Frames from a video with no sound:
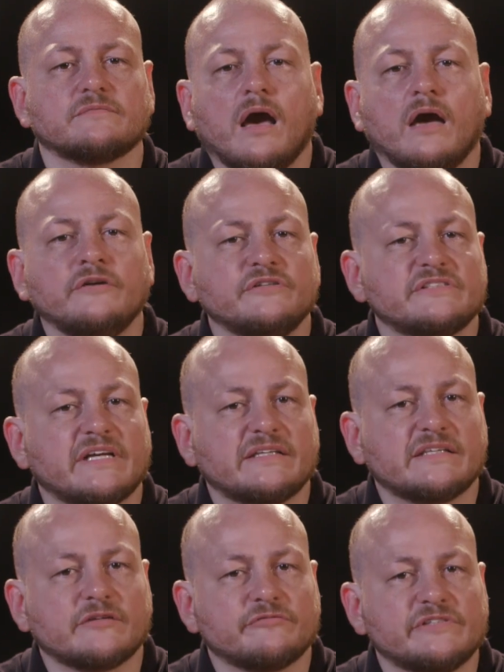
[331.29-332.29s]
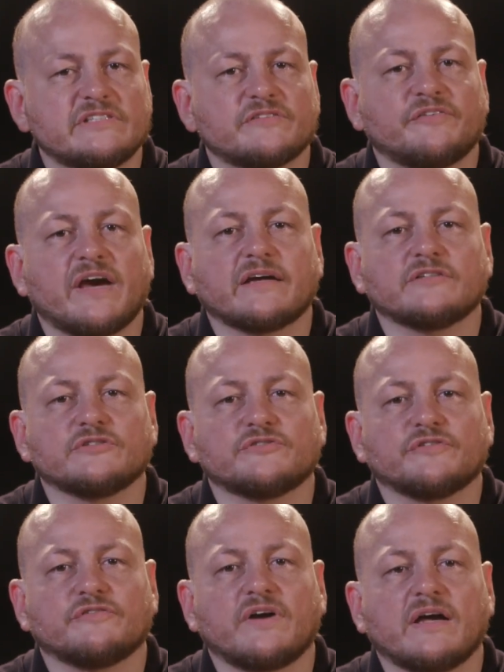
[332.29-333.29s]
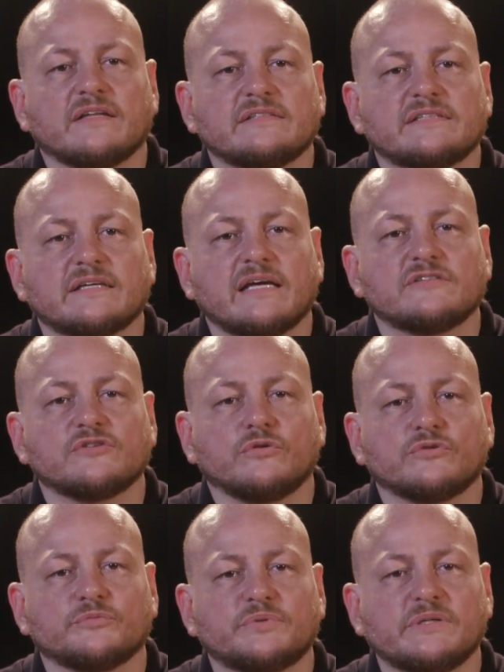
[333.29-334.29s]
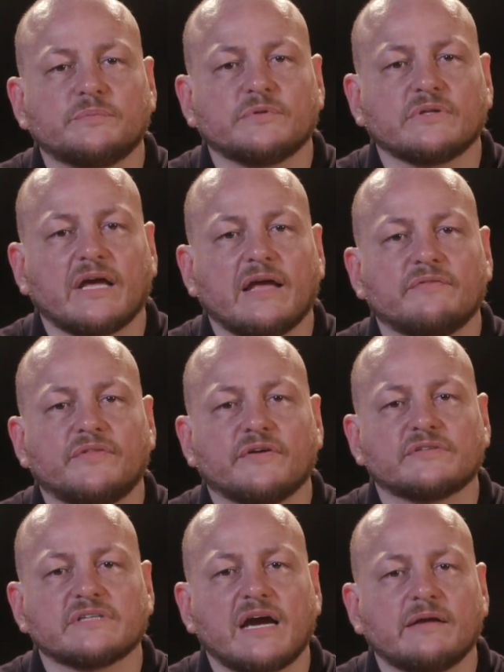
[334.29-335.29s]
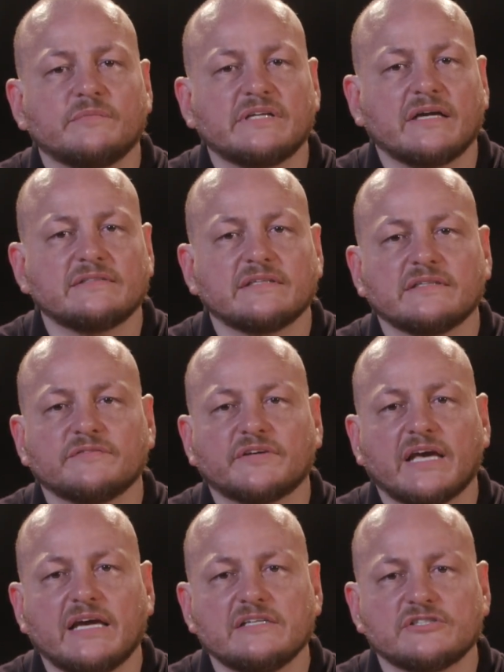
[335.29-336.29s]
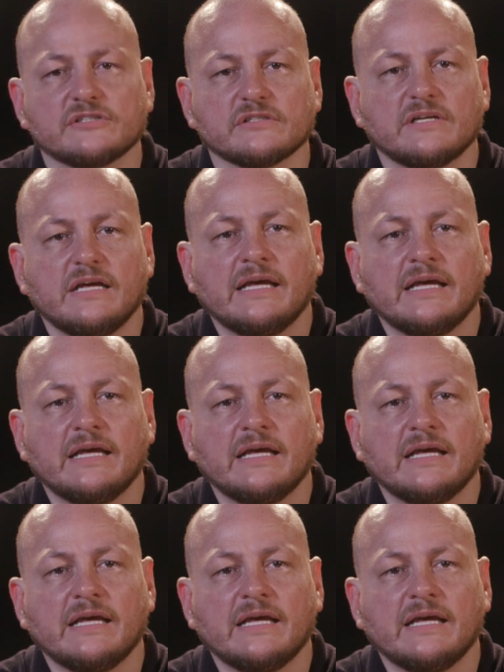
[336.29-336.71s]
Understanding risk factors for violence against older people and their timely identification